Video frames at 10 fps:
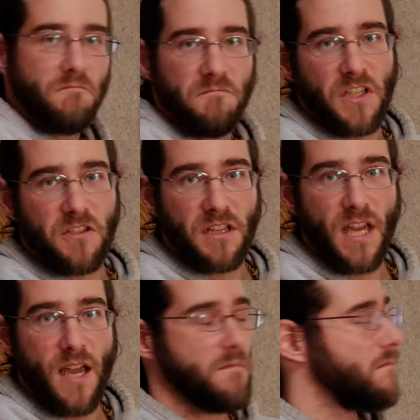Just like
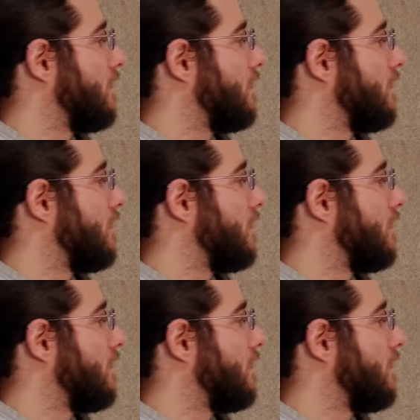that.